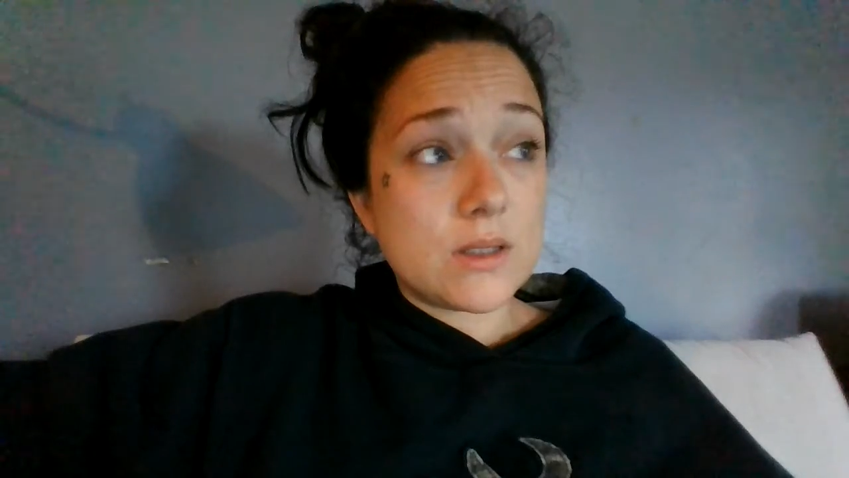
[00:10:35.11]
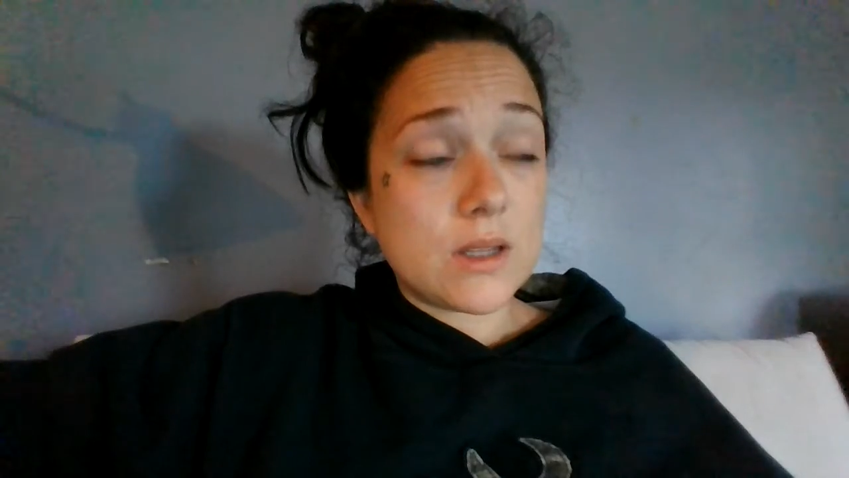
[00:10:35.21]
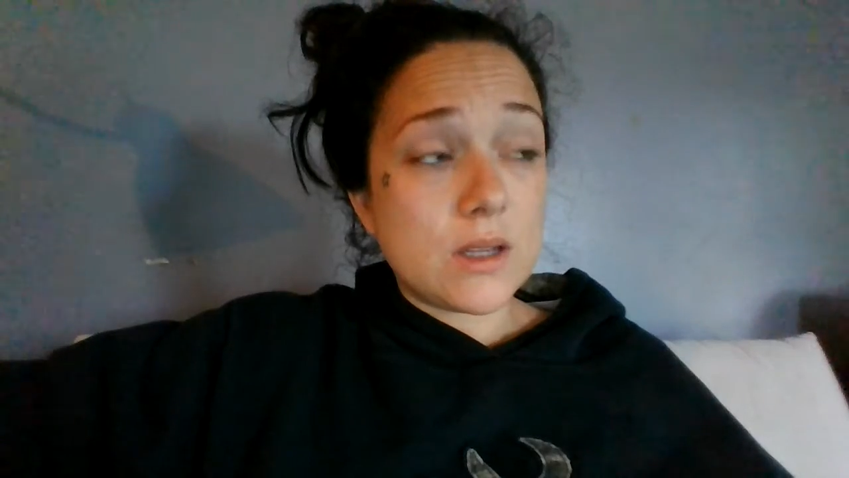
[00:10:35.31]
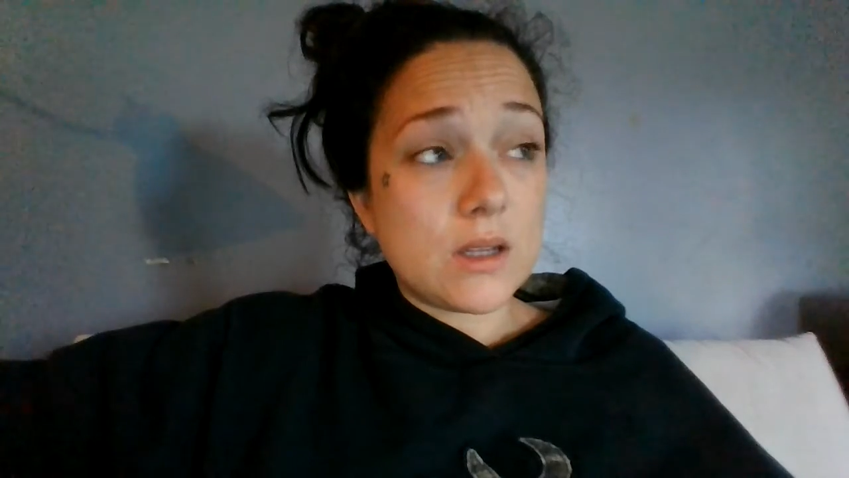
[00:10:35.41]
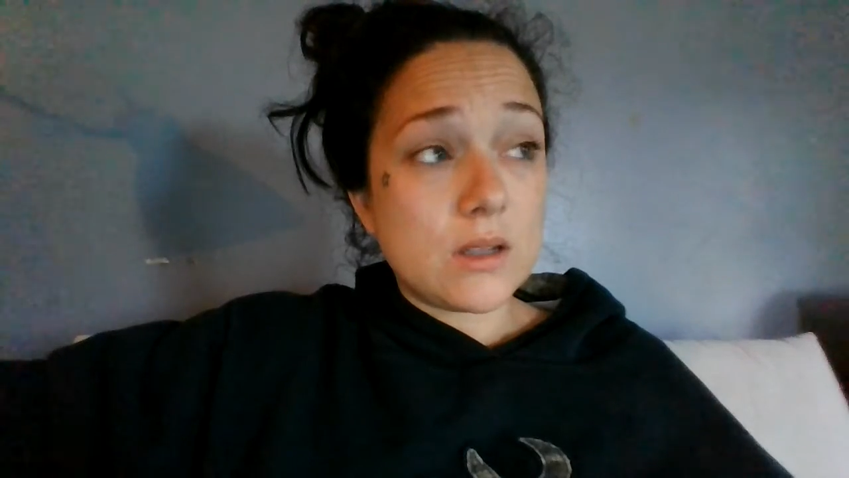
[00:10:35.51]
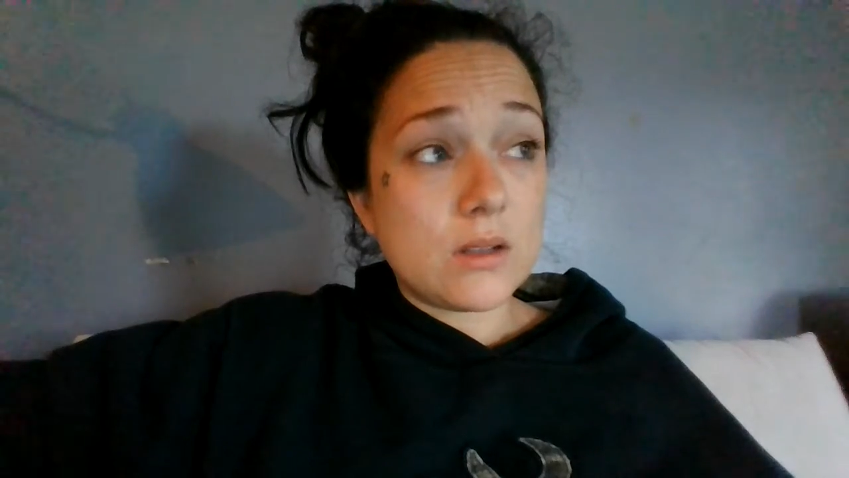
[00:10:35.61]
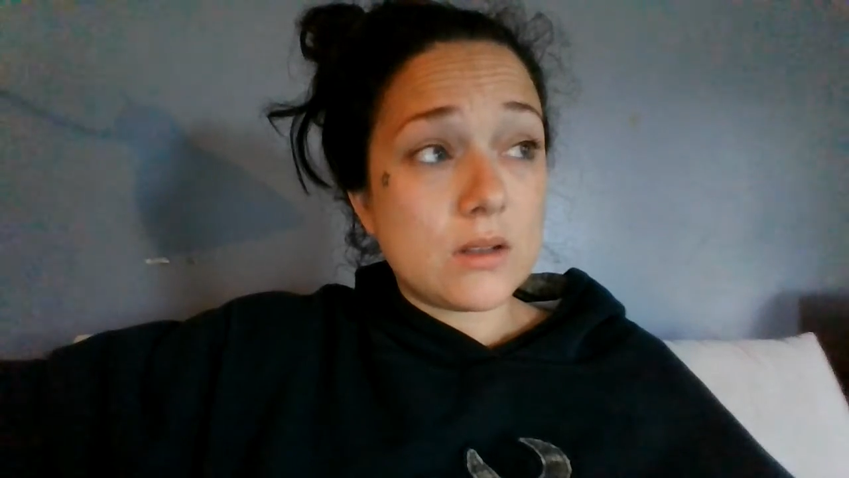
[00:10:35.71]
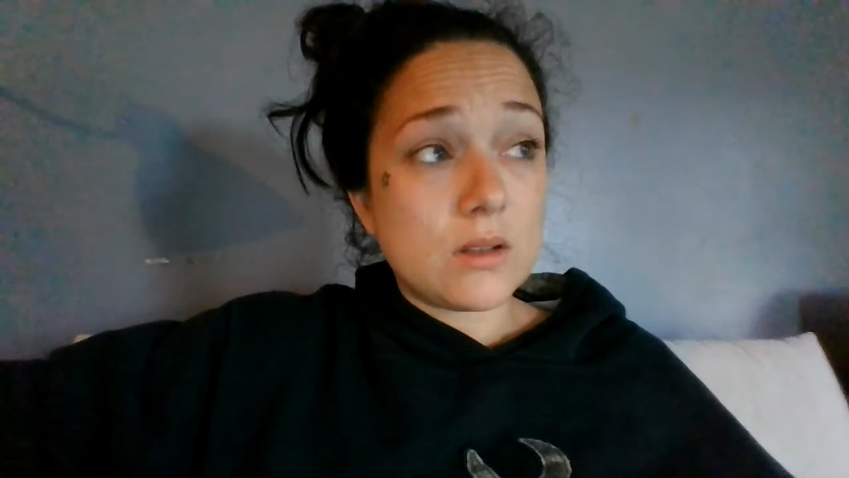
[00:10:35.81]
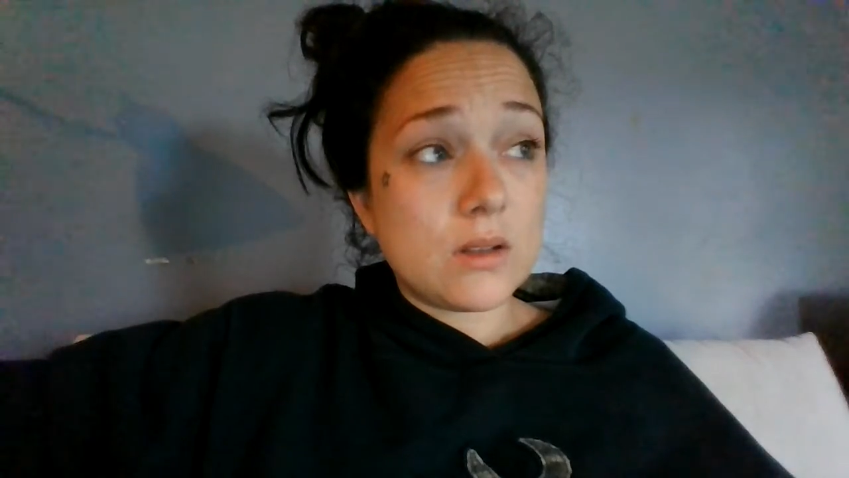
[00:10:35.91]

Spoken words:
and